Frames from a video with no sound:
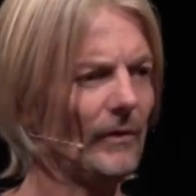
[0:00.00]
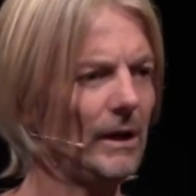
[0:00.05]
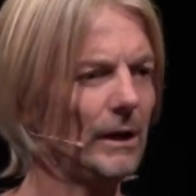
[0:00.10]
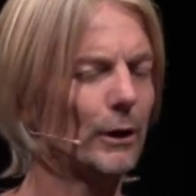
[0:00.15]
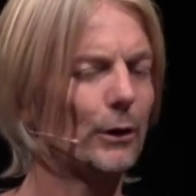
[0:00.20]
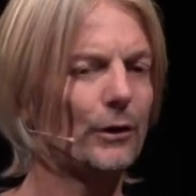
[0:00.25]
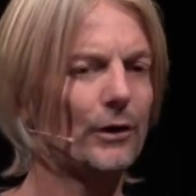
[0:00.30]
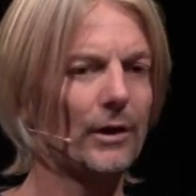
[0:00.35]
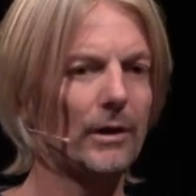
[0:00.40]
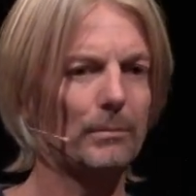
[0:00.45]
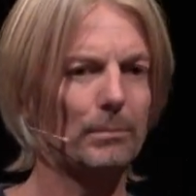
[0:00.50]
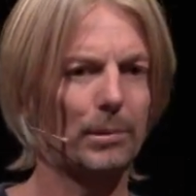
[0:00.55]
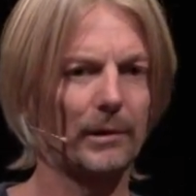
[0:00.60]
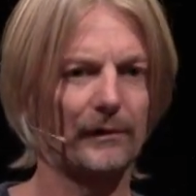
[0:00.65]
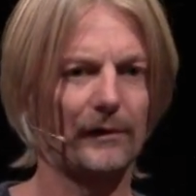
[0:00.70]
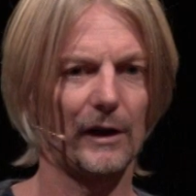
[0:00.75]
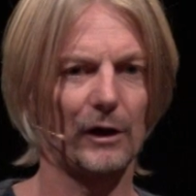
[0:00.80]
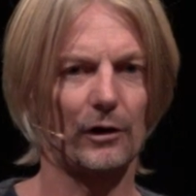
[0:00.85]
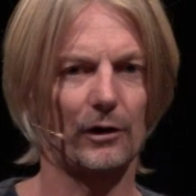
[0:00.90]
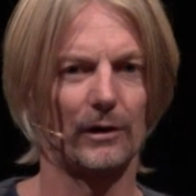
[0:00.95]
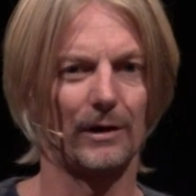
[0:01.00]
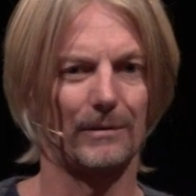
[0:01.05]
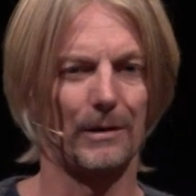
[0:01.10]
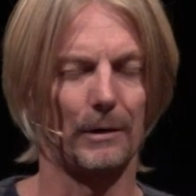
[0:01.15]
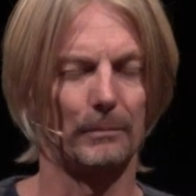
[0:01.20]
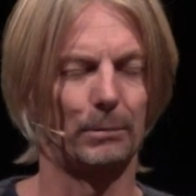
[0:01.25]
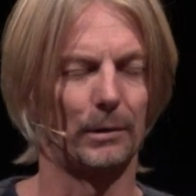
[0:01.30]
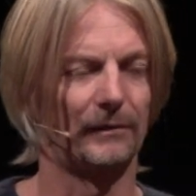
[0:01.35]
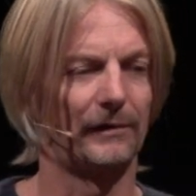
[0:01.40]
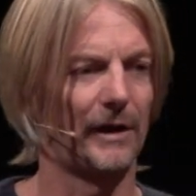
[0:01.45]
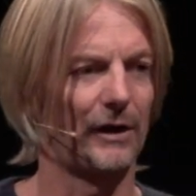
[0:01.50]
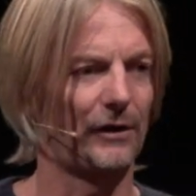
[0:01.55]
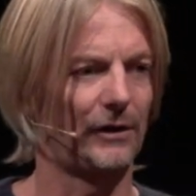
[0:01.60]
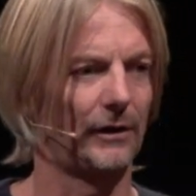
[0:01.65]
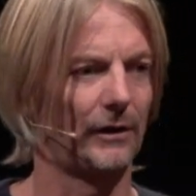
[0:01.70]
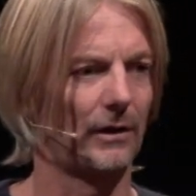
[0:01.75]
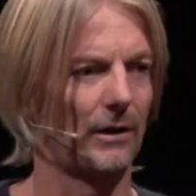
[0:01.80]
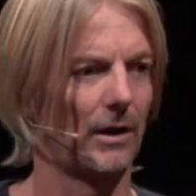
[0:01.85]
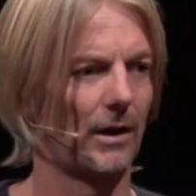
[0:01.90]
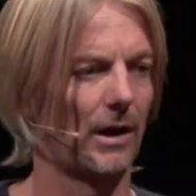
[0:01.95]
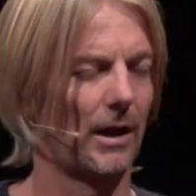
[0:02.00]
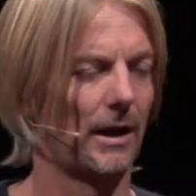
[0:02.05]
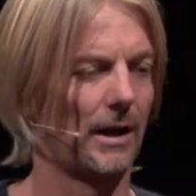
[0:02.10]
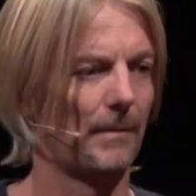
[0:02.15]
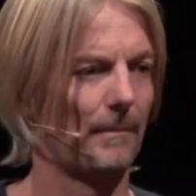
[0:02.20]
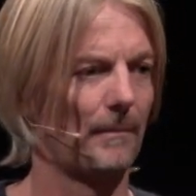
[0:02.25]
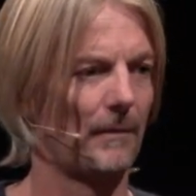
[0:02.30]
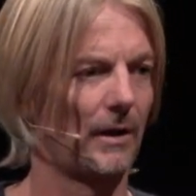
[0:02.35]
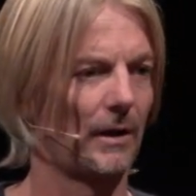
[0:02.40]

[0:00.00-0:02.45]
who's a, professor, a professor um,